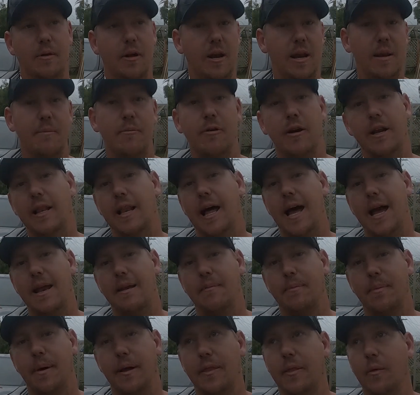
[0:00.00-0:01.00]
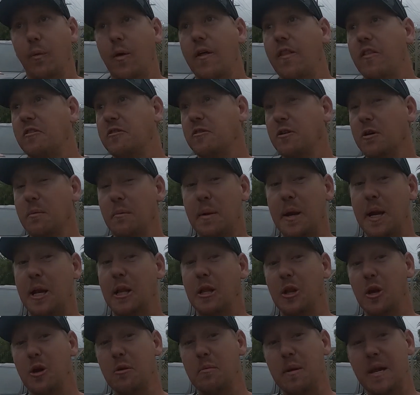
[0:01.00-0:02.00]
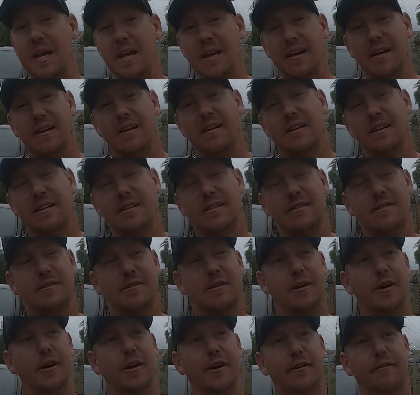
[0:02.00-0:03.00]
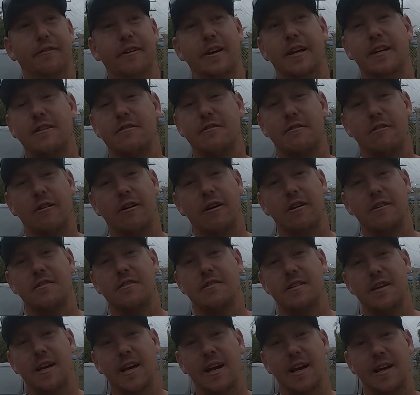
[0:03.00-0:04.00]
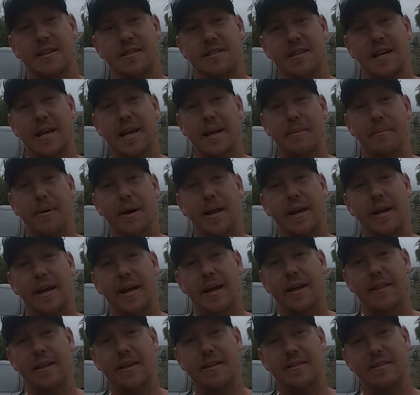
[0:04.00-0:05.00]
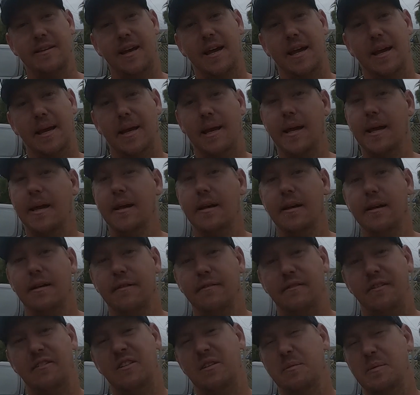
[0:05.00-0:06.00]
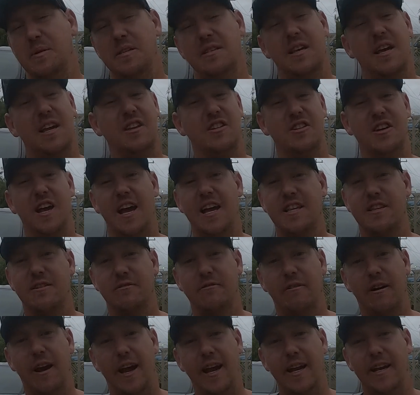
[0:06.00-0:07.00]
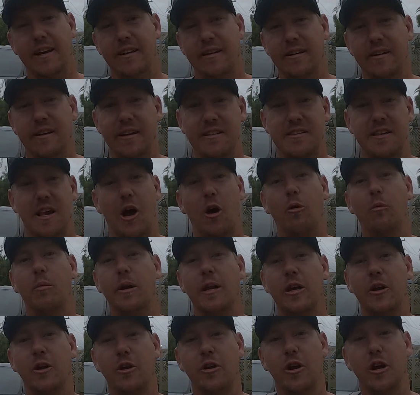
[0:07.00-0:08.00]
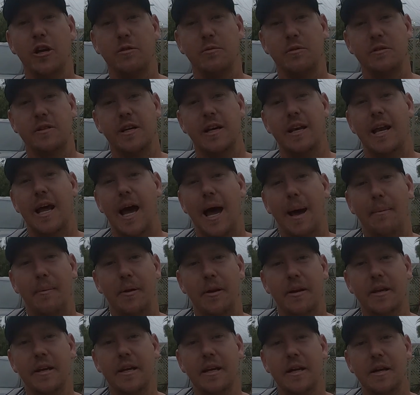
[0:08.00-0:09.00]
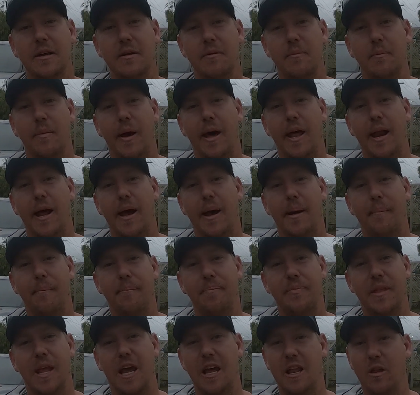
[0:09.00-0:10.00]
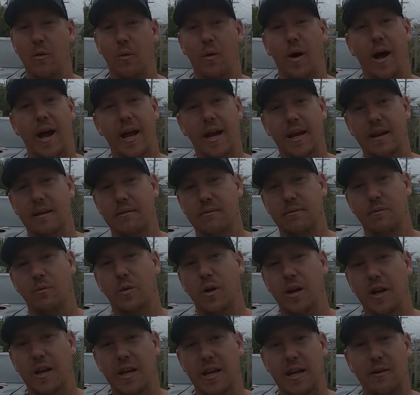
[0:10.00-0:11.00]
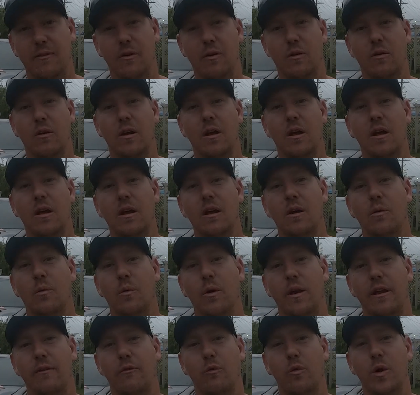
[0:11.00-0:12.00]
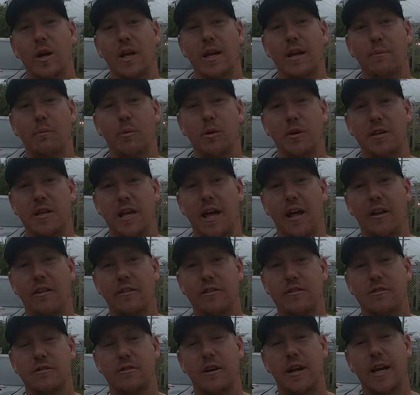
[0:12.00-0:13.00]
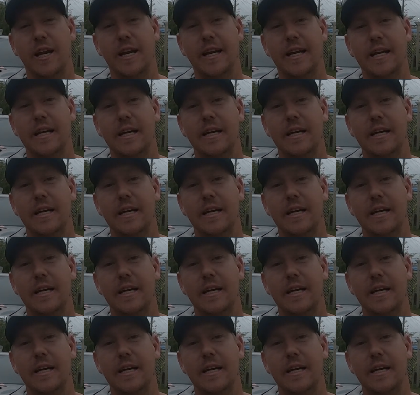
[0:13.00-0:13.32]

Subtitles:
Got in pretty late, but the weather's looking a bit gloomy. So fingers crossed, Sunday, Monday, they're saying 50% chance of rain. It's Albany, who knows what's going to happen. But either way, we're going to give it whatever we can put down on the street.